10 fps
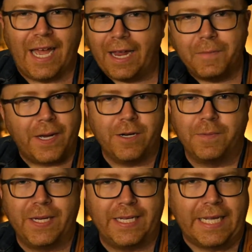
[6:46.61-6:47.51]
a minor
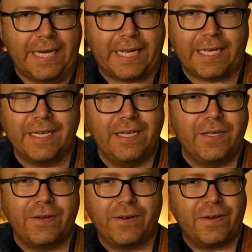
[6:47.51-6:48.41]
pentatonic.
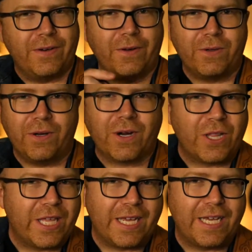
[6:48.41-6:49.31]
You're no longer
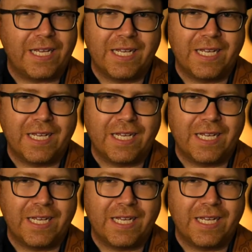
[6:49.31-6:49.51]
thinking